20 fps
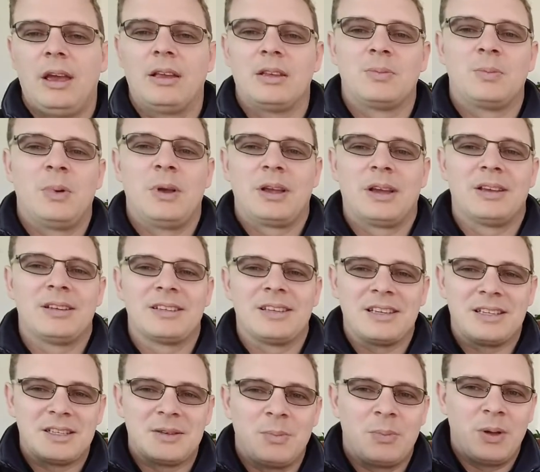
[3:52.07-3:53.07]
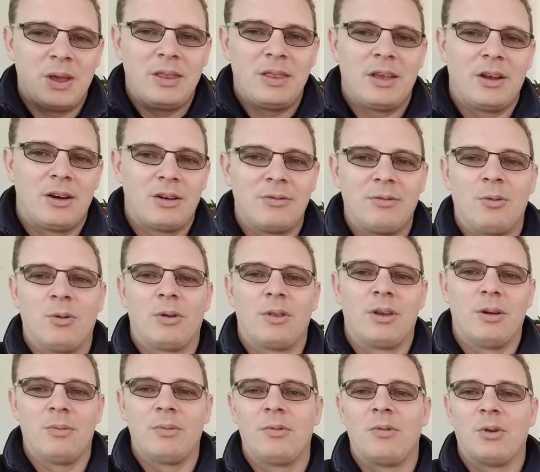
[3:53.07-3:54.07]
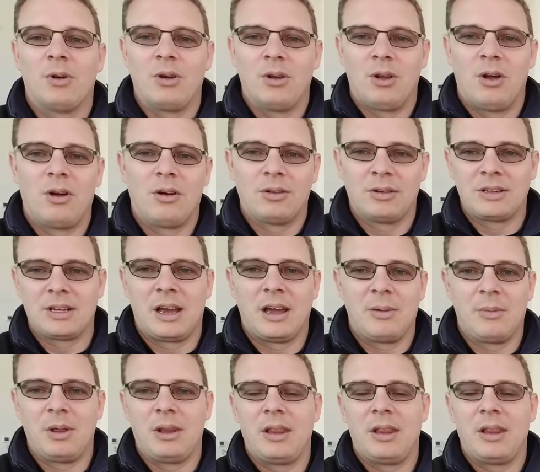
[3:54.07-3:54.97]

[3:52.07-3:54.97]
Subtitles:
It's because it's been there for them for a long time,